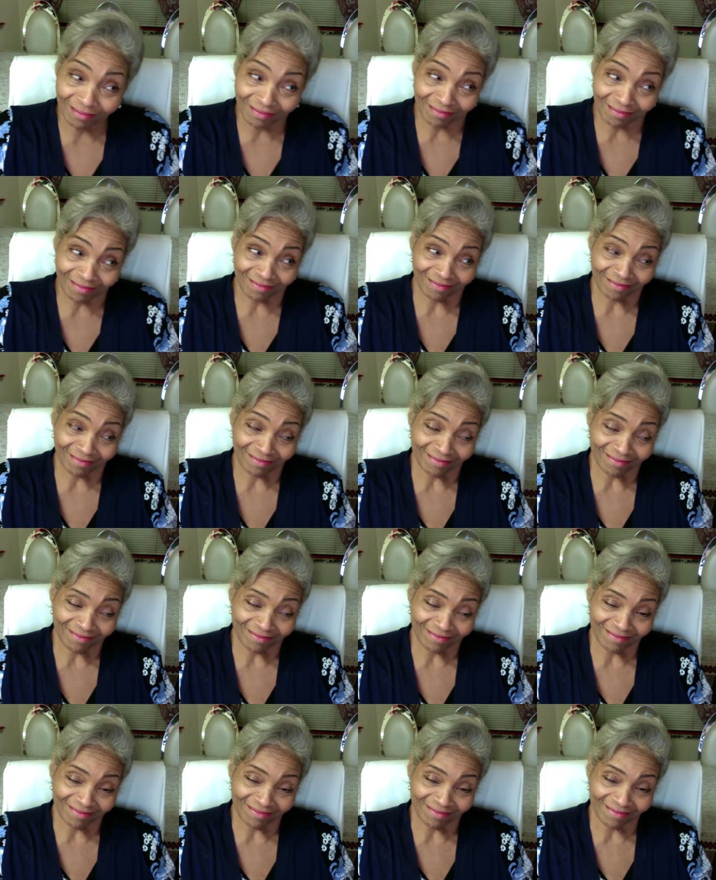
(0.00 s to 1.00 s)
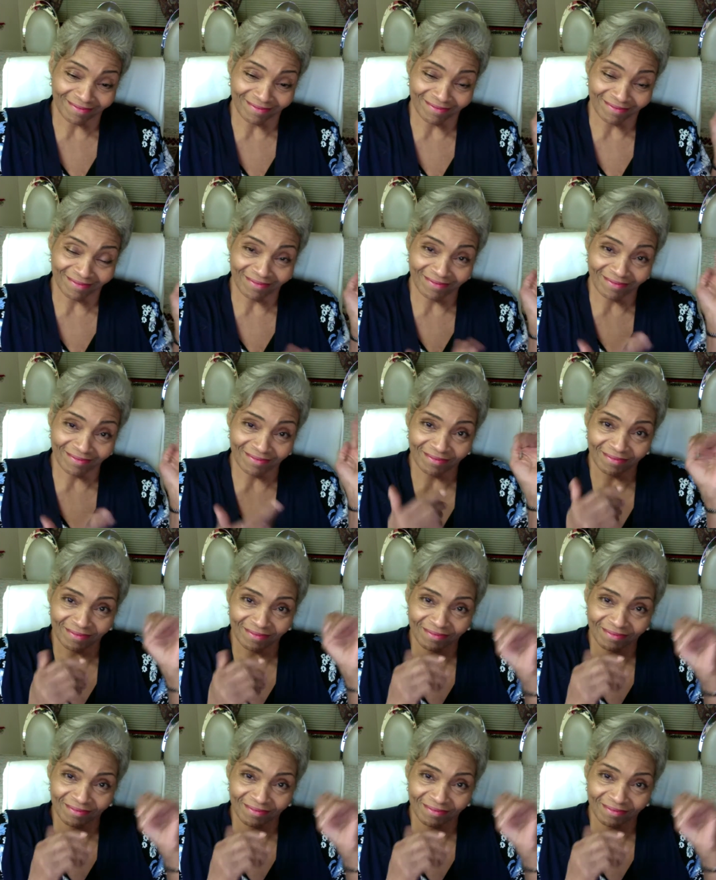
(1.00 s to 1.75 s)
No one is speaking in this clip.